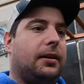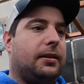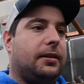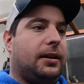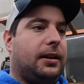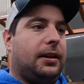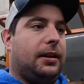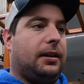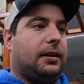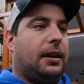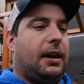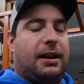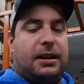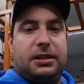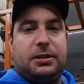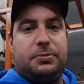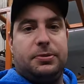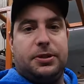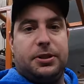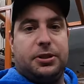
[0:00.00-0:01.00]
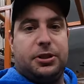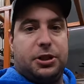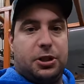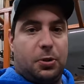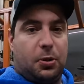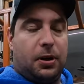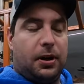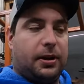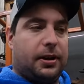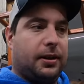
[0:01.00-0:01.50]
The last was a
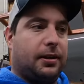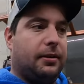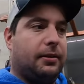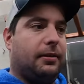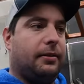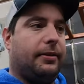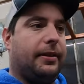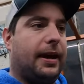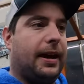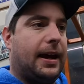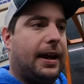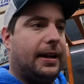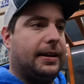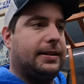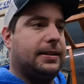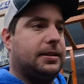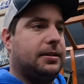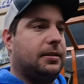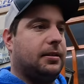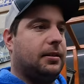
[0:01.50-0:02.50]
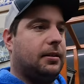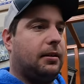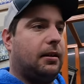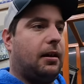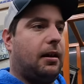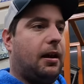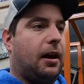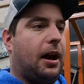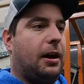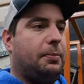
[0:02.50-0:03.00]
short that
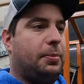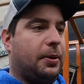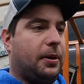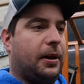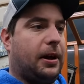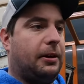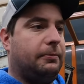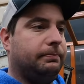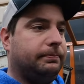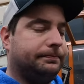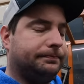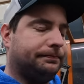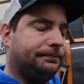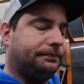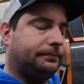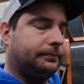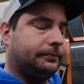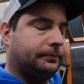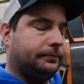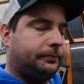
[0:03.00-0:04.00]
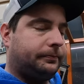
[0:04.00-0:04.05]
I put up,